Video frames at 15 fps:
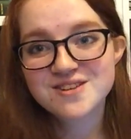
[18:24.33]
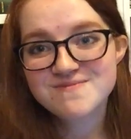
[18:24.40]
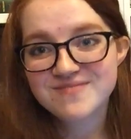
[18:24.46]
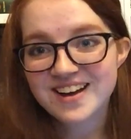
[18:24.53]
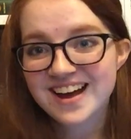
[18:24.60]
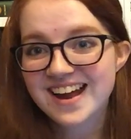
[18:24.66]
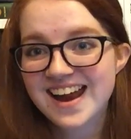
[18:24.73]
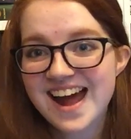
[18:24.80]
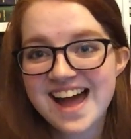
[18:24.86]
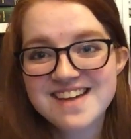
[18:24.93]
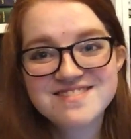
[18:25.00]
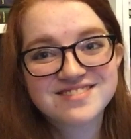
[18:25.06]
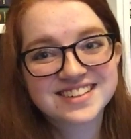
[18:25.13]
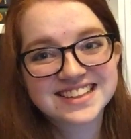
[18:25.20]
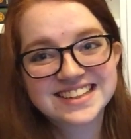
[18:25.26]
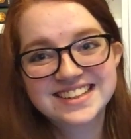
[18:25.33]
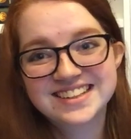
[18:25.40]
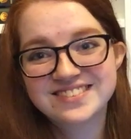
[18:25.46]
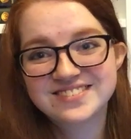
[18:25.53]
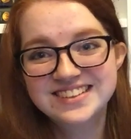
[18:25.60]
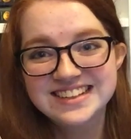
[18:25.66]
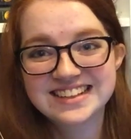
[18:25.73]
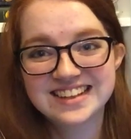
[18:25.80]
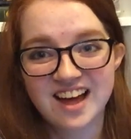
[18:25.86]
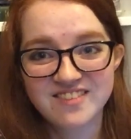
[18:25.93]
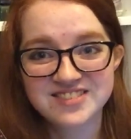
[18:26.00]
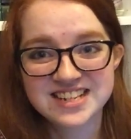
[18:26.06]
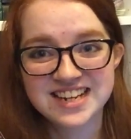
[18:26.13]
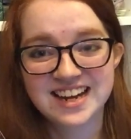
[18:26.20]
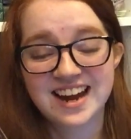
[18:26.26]
But I really, really
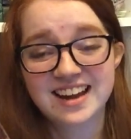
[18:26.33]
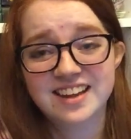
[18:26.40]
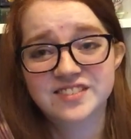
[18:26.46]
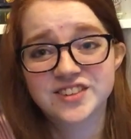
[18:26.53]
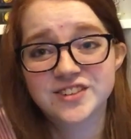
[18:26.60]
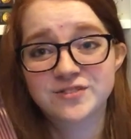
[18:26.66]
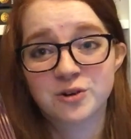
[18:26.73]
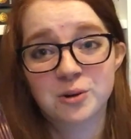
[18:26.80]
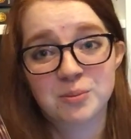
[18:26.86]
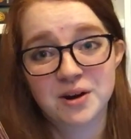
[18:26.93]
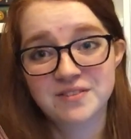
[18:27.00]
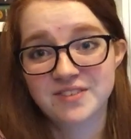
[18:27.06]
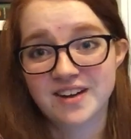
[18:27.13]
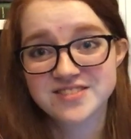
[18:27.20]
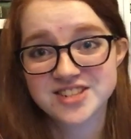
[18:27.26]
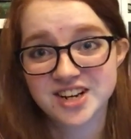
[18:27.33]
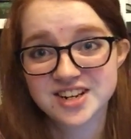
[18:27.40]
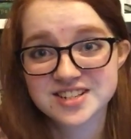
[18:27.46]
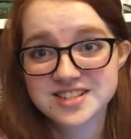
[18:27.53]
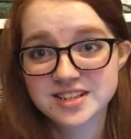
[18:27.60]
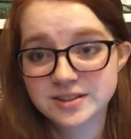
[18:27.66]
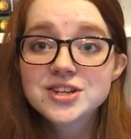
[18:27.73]
loved it. I gave it 4.5 stars.